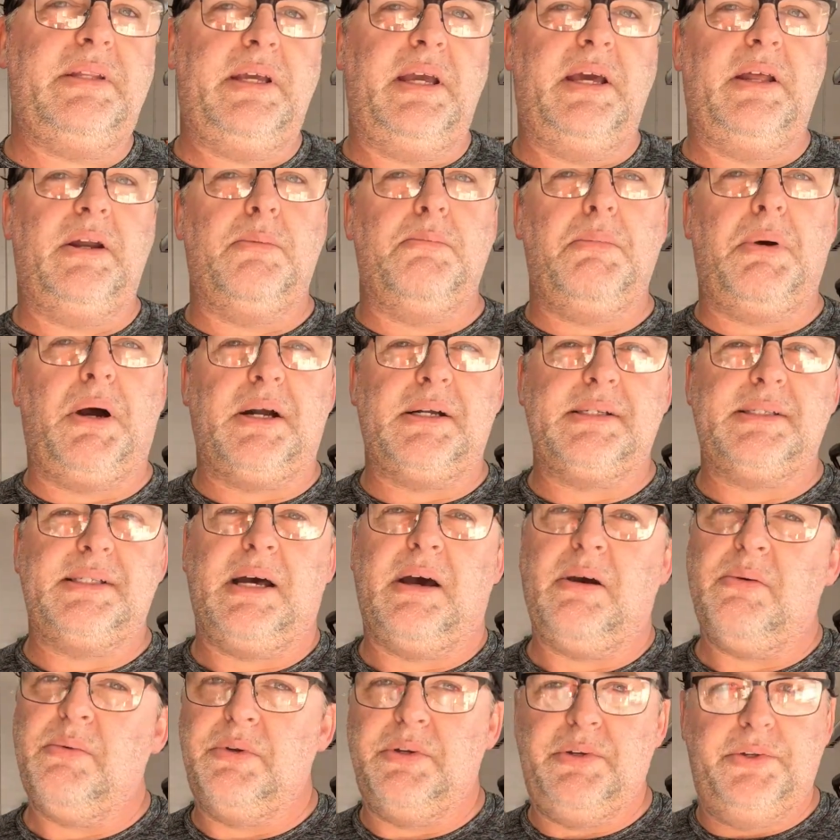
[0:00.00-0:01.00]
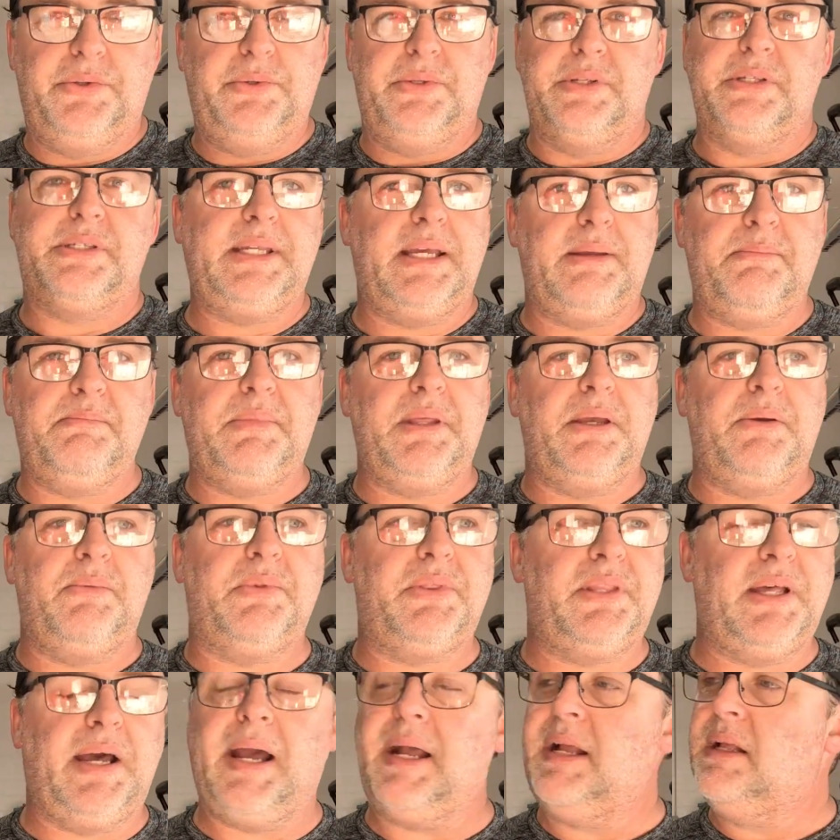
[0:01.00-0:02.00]
the inner box out, do the same thing
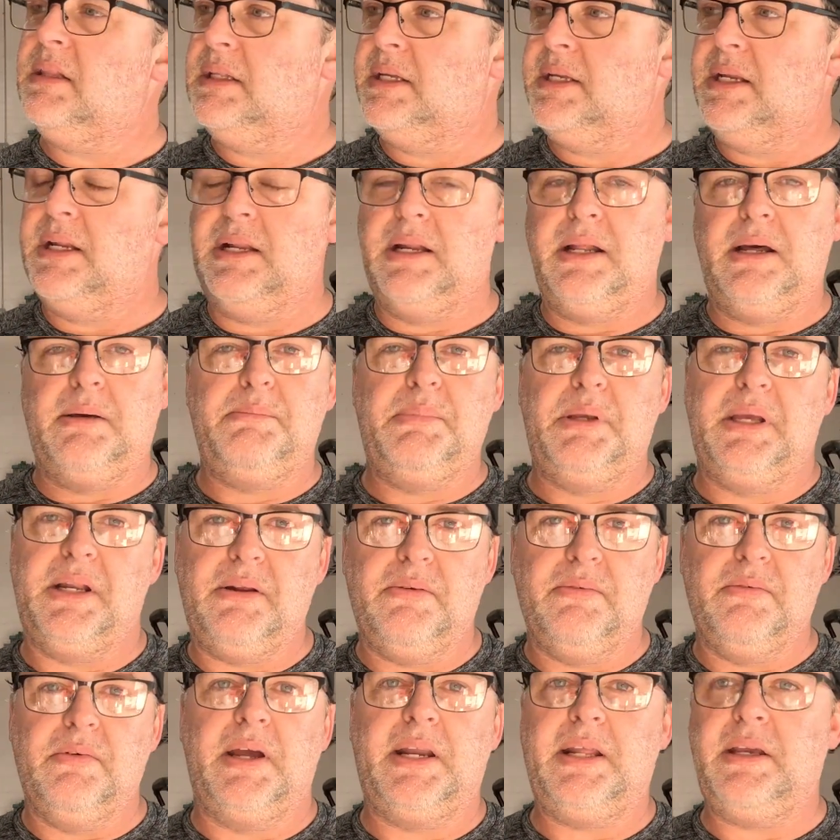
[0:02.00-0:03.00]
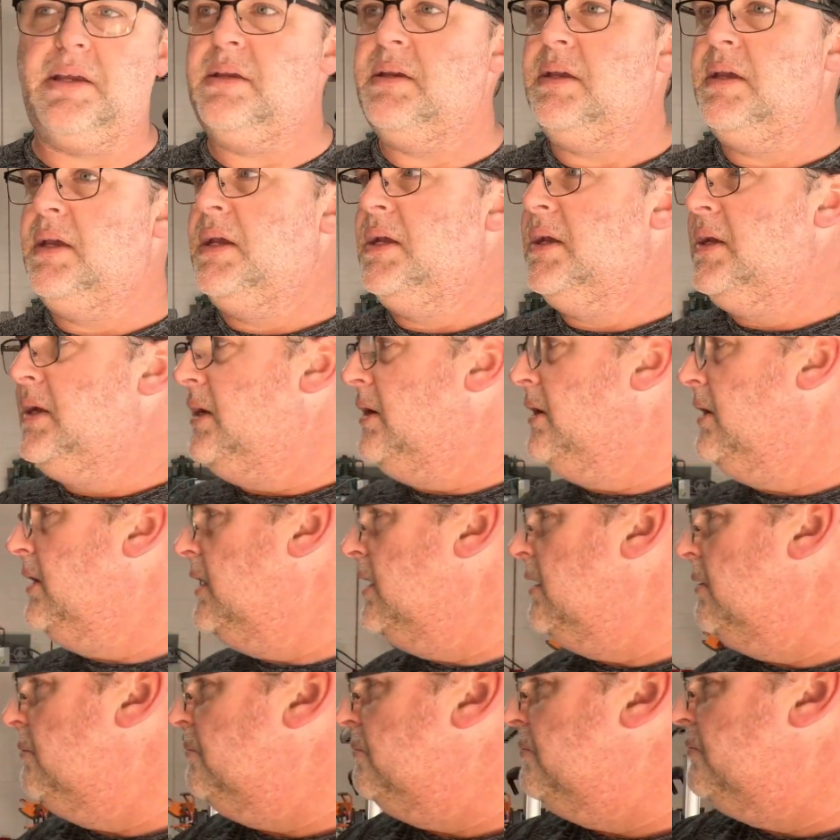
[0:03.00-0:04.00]
with that, clean it up, get it ready.
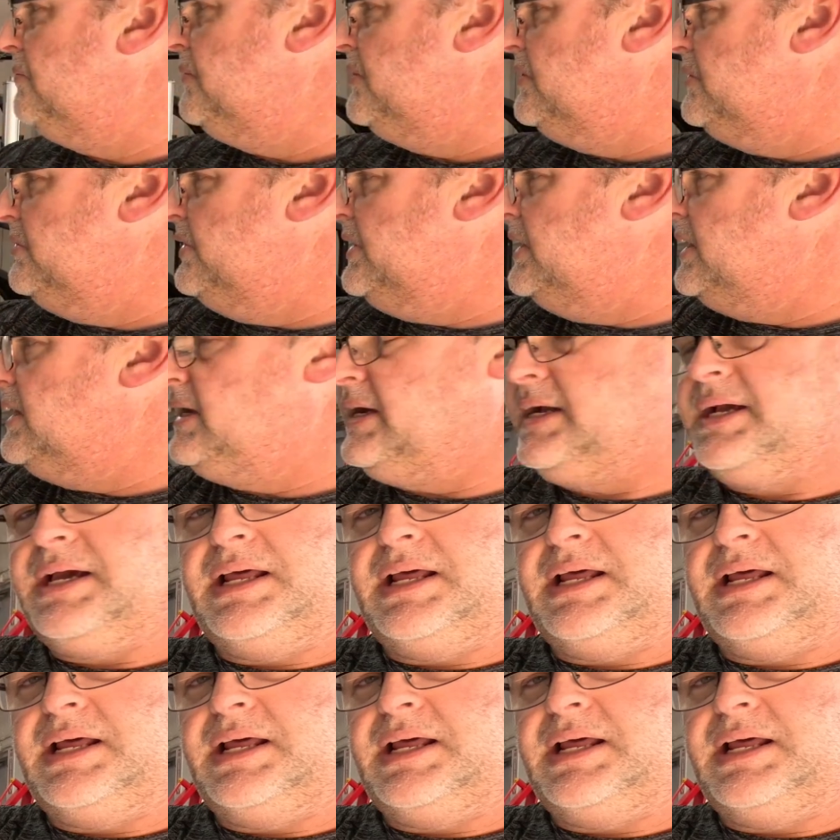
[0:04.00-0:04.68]
Then I